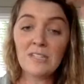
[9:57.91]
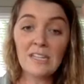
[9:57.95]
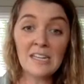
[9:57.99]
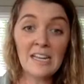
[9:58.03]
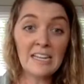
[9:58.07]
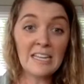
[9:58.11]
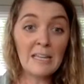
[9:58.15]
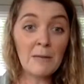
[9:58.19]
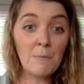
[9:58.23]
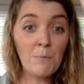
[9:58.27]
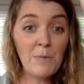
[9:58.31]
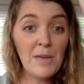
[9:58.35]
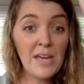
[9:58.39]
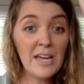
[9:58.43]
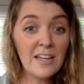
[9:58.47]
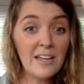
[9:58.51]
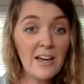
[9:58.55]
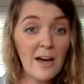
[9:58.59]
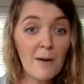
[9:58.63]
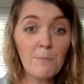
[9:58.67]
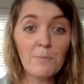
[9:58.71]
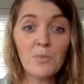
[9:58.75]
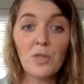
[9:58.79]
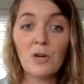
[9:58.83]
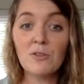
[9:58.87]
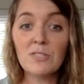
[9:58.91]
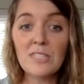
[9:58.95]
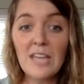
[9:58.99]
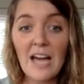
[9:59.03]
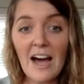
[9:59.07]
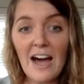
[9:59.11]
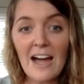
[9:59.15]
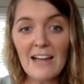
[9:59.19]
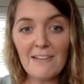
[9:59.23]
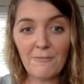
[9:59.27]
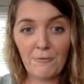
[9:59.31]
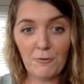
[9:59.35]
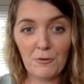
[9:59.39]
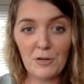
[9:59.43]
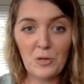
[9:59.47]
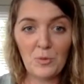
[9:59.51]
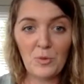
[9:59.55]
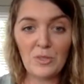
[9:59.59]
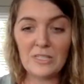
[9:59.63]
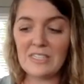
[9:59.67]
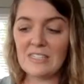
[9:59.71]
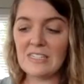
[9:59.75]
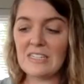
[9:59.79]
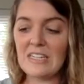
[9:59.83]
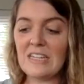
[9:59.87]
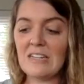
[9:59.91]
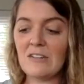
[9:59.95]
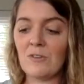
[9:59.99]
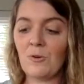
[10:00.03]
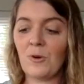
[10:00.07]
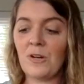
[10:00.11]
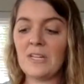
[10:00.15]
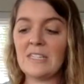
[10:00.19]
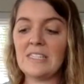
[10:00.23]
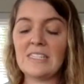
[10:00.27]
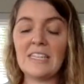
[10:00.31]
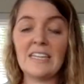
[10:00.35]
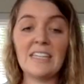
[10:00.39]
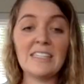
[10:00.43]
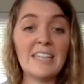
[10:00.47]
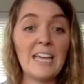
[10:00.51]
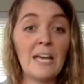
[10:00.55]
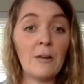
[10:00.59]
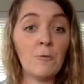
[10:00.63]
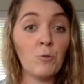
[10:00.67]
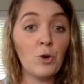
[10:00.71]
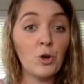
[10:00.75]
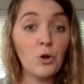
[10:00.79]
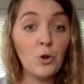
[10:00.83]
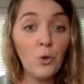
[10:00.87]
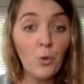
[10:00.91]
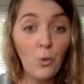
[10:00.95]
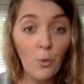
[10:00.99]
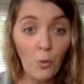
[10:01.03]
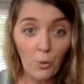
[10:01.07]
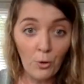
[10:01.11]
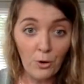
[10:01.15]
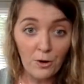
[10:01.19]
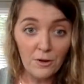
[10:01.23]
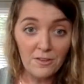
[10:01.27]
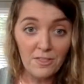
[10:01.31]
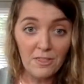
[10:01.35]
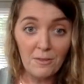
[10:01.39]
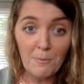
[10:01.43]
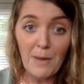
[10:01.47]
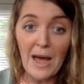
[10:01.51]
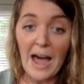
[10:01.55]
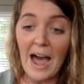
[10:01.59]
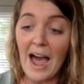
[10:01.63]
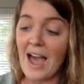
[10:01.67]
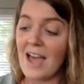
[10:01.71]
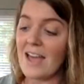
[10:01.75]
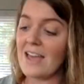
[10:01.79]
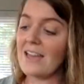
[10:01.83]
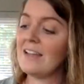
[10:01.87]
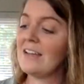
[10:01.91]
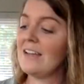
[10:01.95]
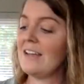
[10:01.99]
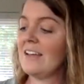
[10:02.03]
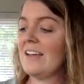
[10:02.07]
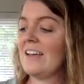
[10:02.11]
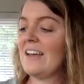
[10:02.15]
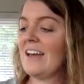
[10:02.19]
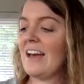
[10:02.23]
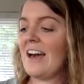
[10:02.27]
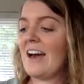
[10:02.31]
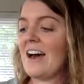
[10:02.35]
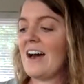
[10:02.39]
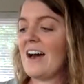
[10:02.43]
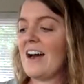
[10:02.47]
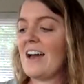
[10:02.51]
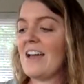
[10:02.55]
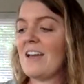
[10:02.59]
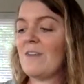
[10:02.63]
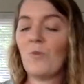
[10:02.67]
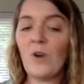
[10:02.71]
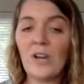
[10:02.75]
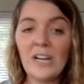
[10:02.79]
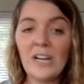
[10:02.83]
and it can pick up those high frequency noises and record the bat and